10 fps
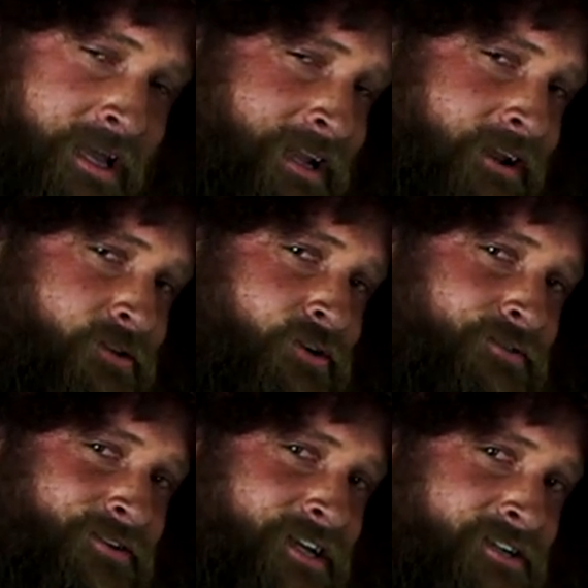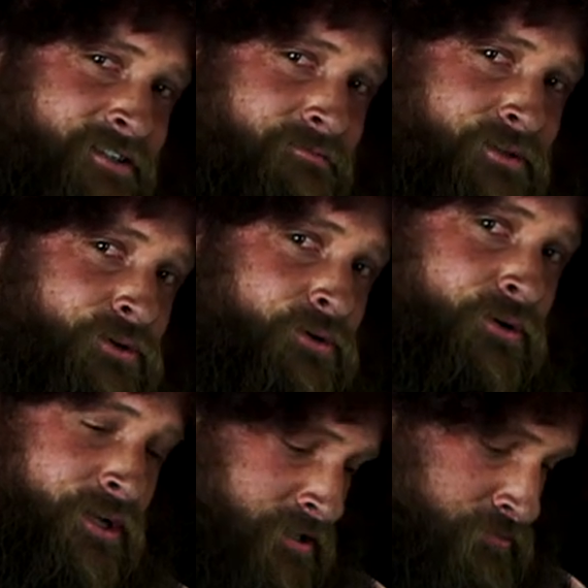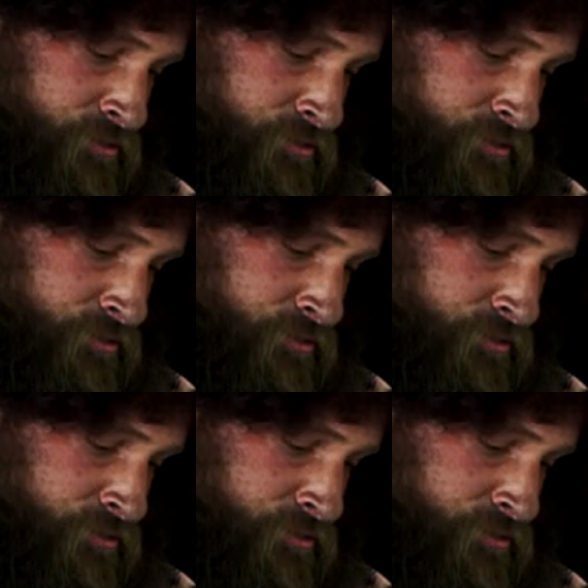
And I don't know if there's actually blue in the